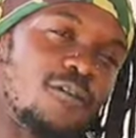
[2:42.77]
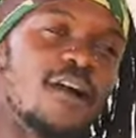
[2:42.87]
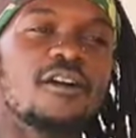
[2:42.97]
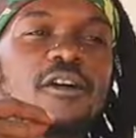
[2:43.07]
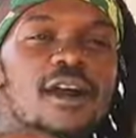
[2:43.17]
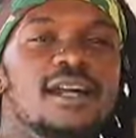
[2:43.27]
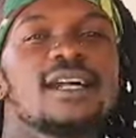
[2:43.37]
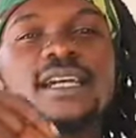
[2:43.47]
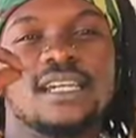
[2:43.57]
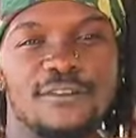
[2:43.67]

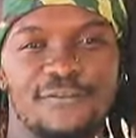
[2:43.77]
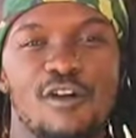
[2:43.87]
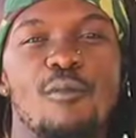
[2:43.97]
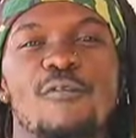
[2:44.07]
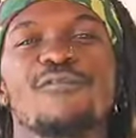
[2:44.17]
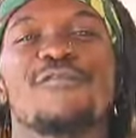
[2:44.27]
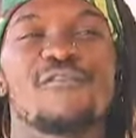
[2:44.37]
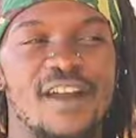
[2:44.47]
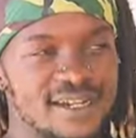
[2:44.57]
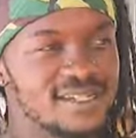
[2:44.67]
of
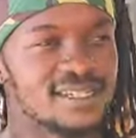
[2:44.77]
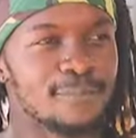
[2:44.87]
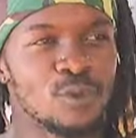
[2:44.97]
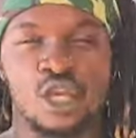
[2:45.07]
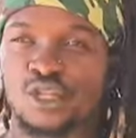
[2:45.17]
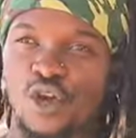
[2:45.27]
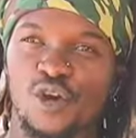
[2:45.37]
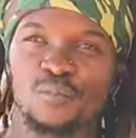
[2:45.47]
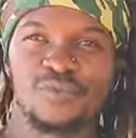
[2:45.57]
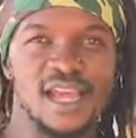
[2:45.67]
fats.
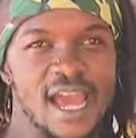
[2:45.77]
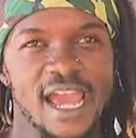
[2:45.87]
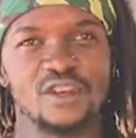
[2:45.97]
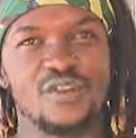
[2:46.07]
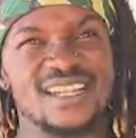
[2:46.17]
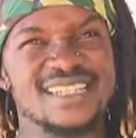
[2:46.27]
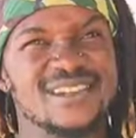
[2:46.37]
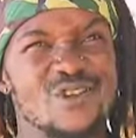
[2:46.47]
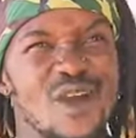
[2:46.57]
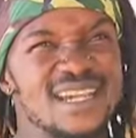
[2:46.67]
So I know that is
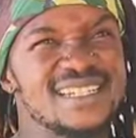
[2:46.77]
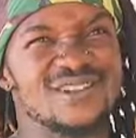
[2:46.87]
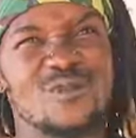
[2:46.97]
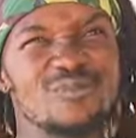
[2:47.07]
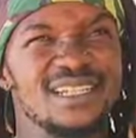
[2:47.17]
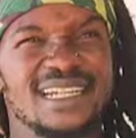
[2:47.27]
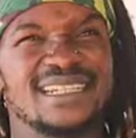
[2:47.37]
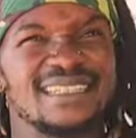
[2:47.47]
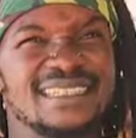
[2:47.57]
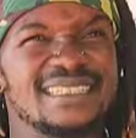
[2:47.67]
quite
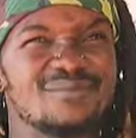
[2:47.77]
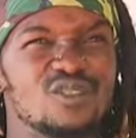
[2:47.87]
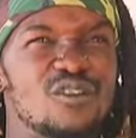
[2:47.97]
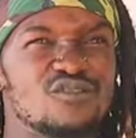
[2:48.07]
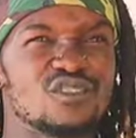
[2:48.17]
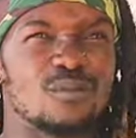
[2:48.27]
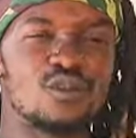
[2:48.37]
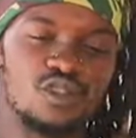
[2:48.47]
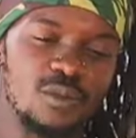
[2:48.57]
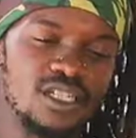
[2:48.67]
complicated. This is something we have talked
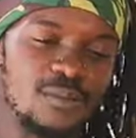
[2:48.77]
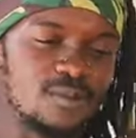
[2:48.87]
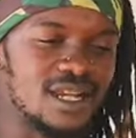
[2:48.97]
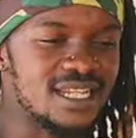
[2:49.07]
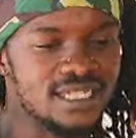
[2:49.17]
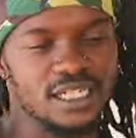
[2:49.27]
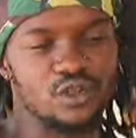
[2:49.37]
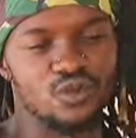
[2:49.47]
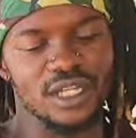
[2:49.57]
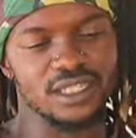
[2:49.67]
about so many times, but I just need
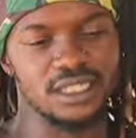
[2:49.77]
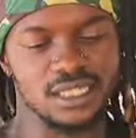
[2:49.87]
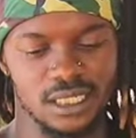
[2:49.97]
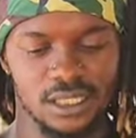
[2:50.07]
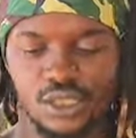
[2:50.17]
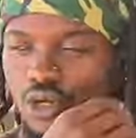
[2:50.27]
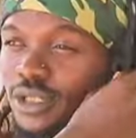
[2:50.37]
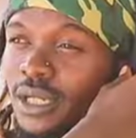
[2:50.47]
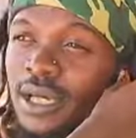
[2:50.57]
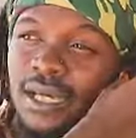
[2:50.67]
you to get this in
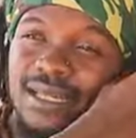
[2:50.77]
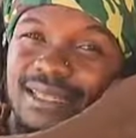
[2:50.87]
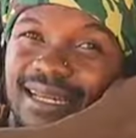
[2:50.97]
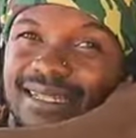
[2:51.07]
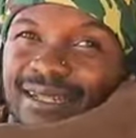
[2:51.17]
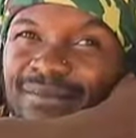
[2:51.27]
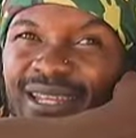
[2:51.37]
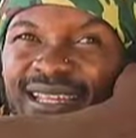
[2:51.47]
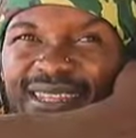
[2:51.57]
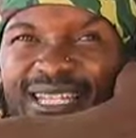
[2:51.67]
short, in that
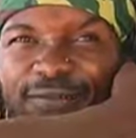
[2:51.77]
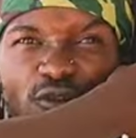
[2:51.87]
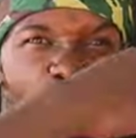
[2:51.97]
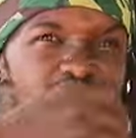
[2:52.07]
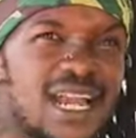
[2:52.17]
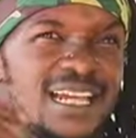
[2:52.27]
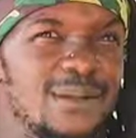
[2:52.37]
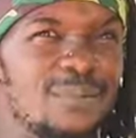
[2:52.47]
these foods which are highly